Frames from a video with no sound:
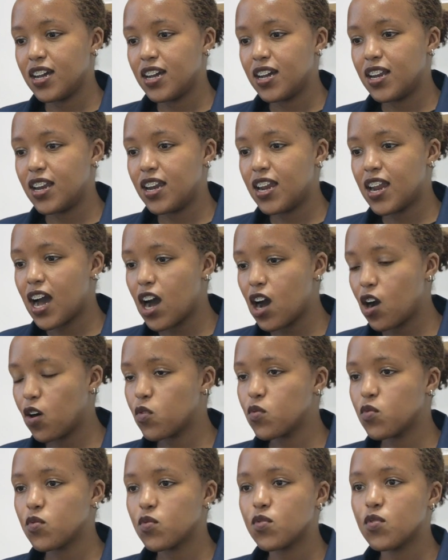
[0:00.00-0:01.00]

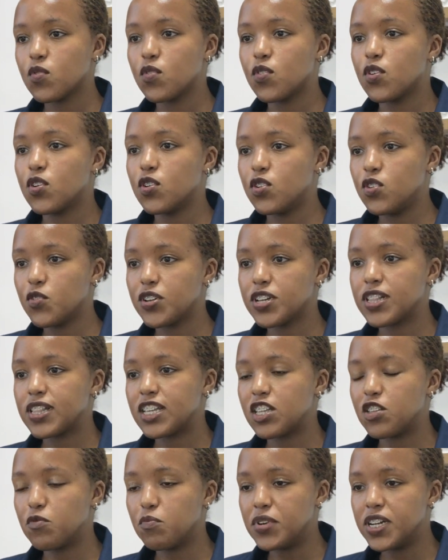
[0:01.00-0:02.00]
Now, during
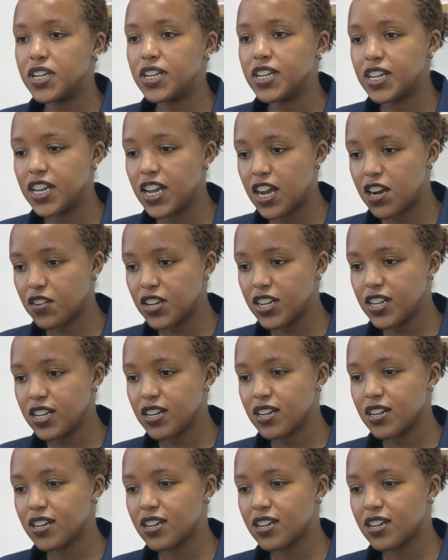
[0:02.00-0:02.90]
this main hearing,